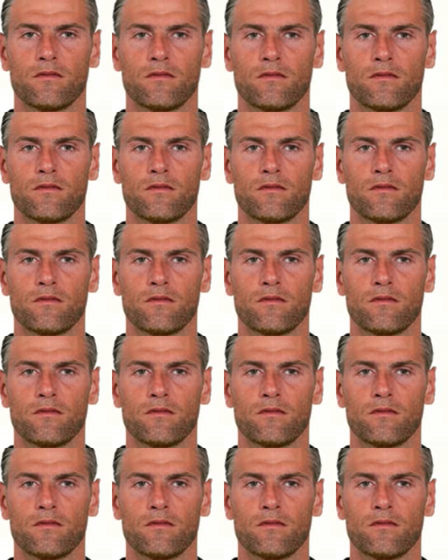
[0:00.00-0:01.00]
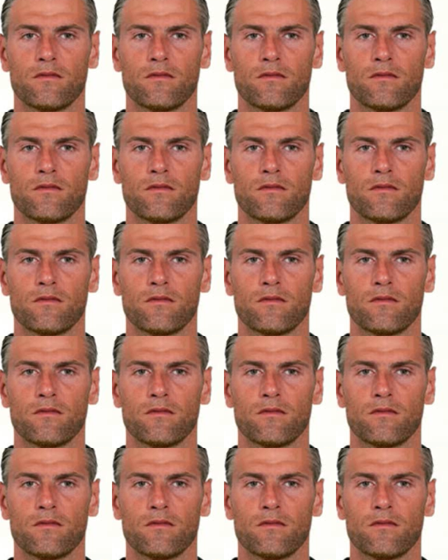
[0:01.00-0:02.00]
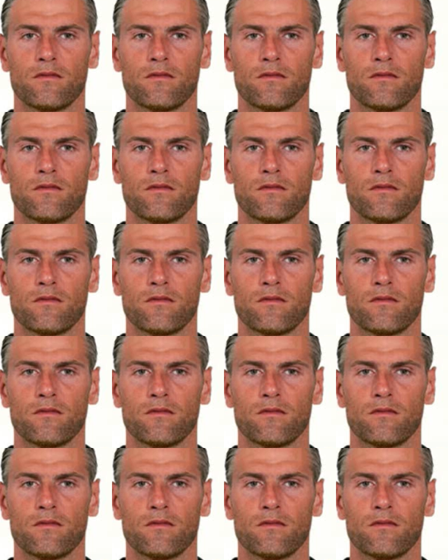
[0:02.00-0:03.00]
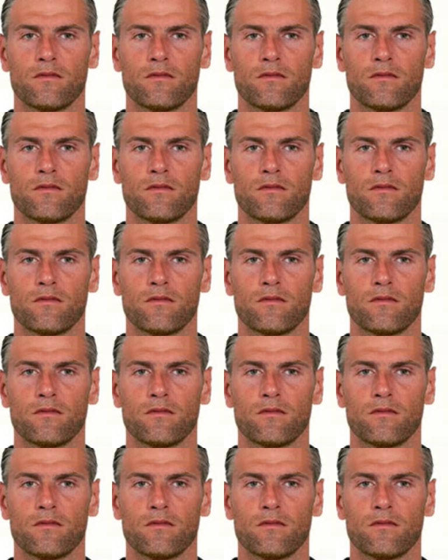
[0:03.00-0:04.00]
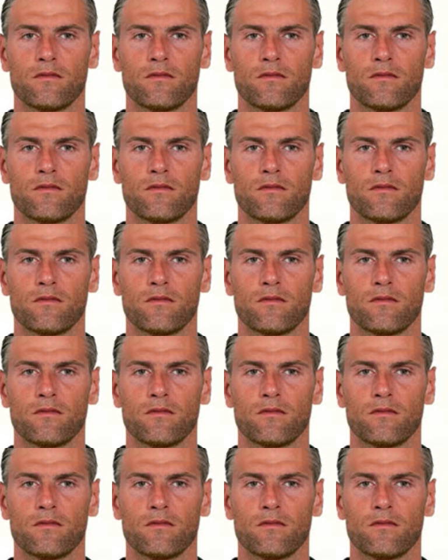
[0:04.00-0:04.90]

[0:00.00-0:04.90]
[no speech]